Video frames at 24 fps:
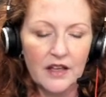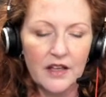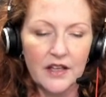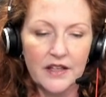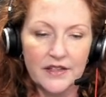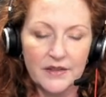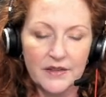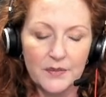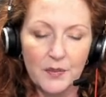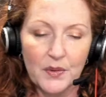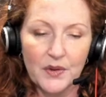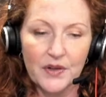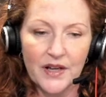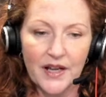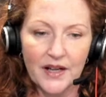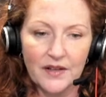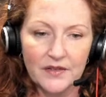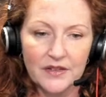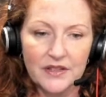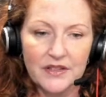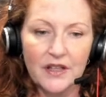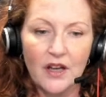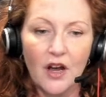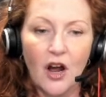It's
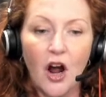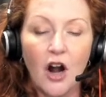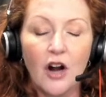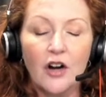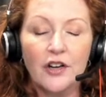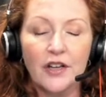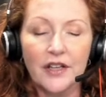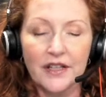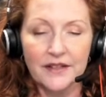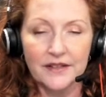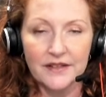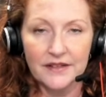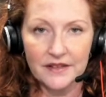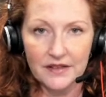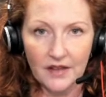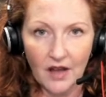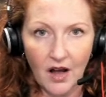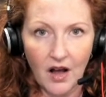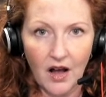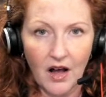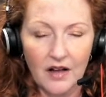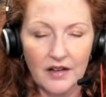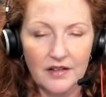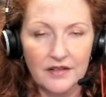pronounced
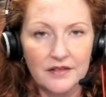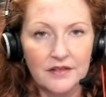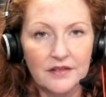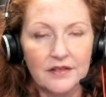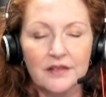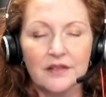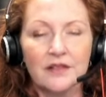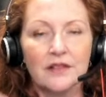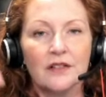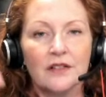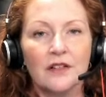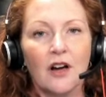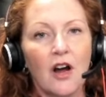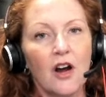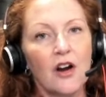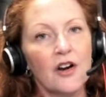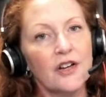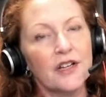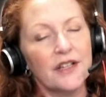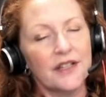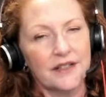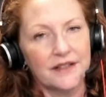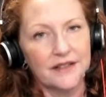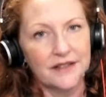Arkansas,
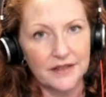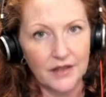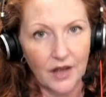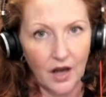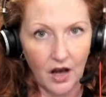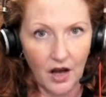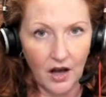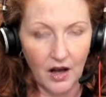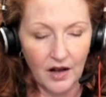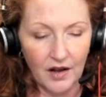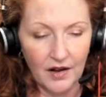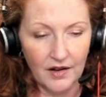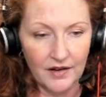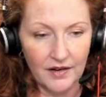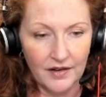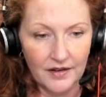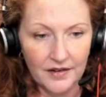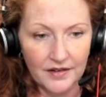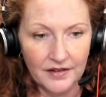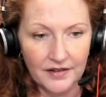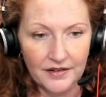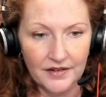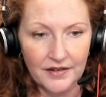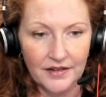Arkansas.
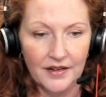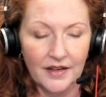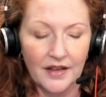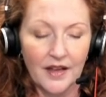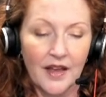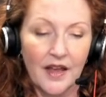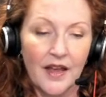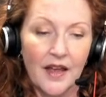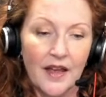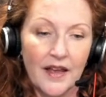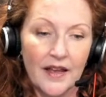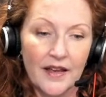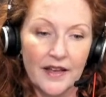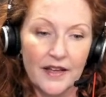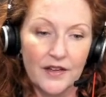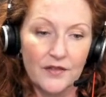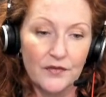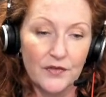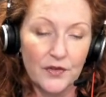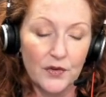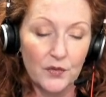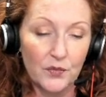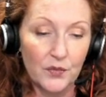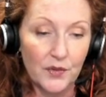
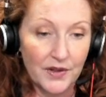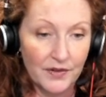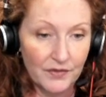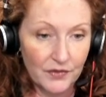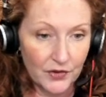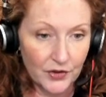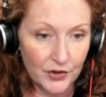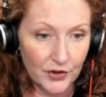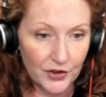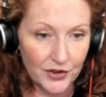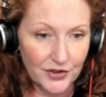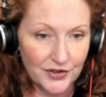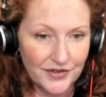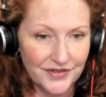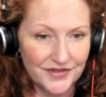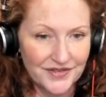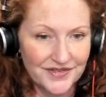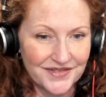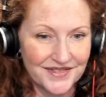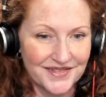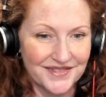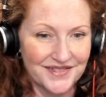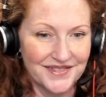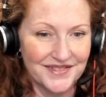If the river
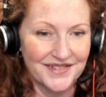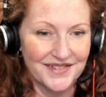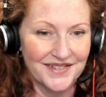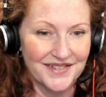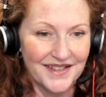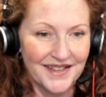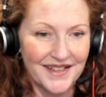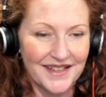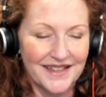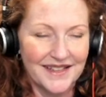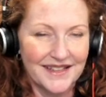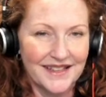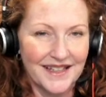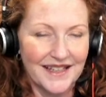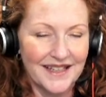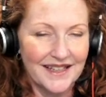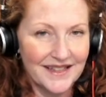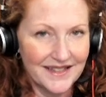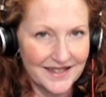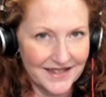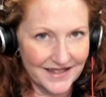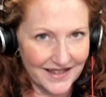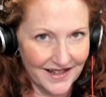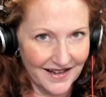is
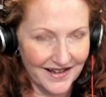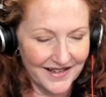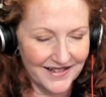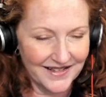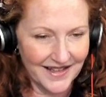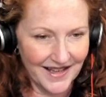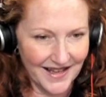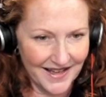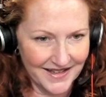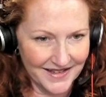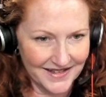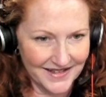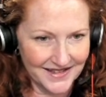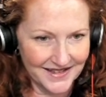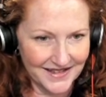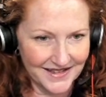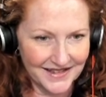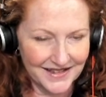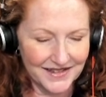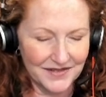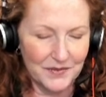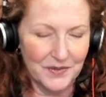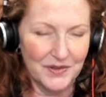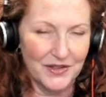inside
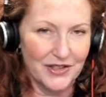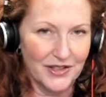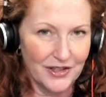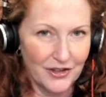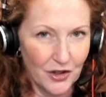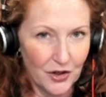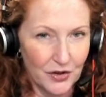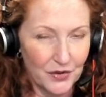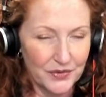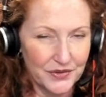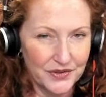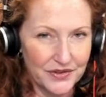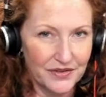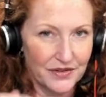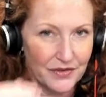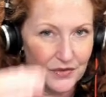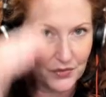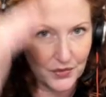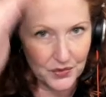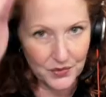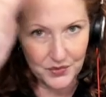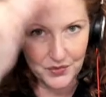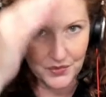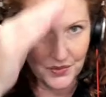Kansas, which it goes
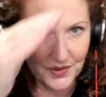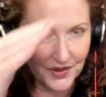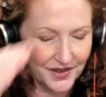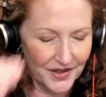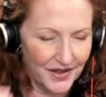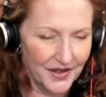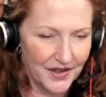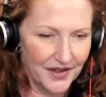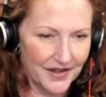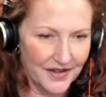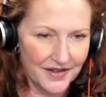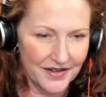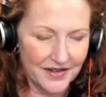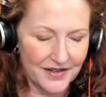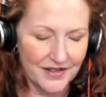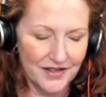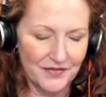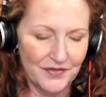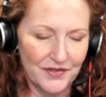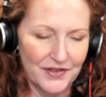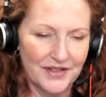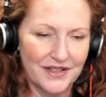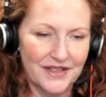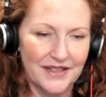through
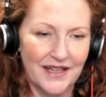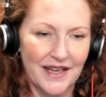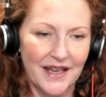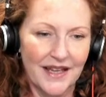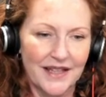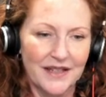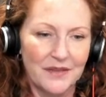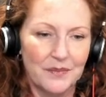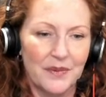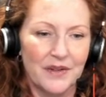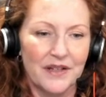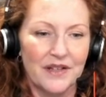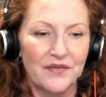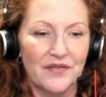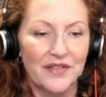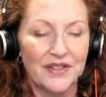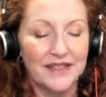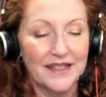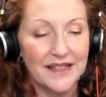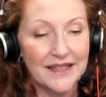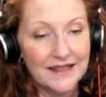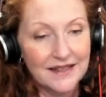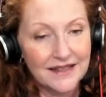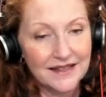different states, but if
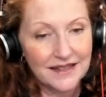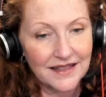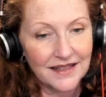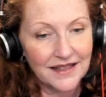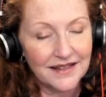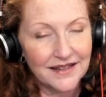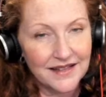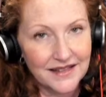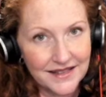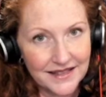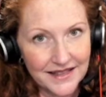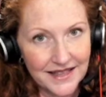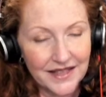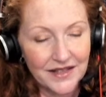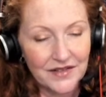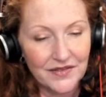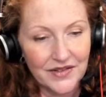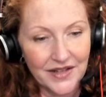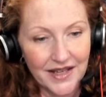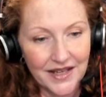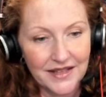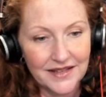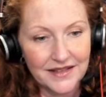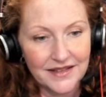it's inside the state of
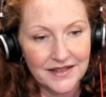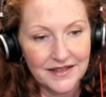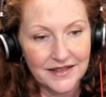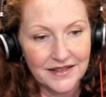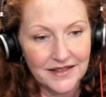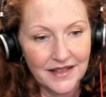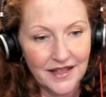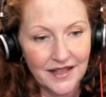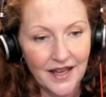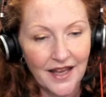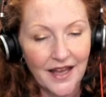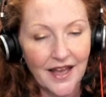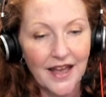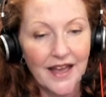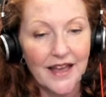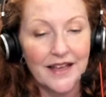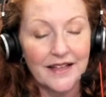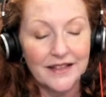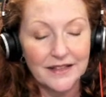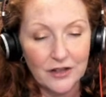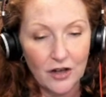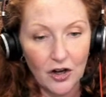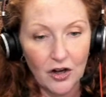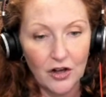Kansas,
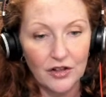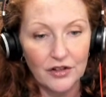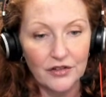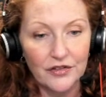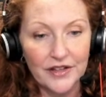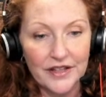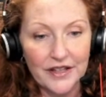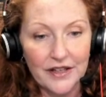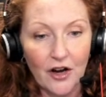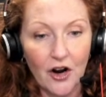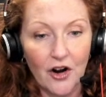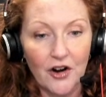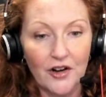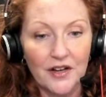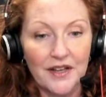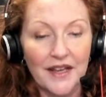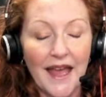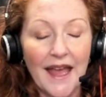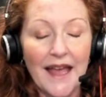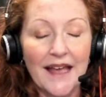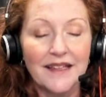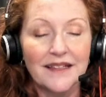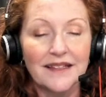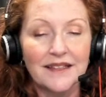it's called the
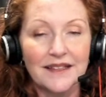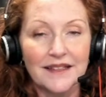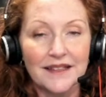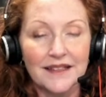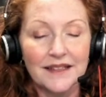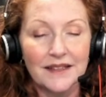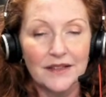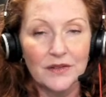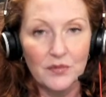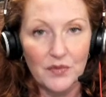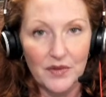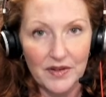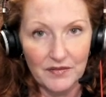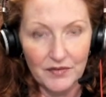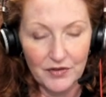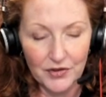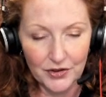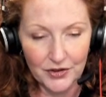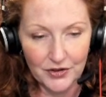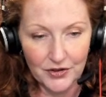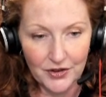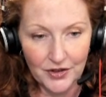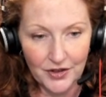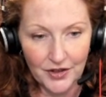Arkansas
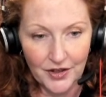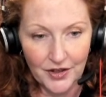River.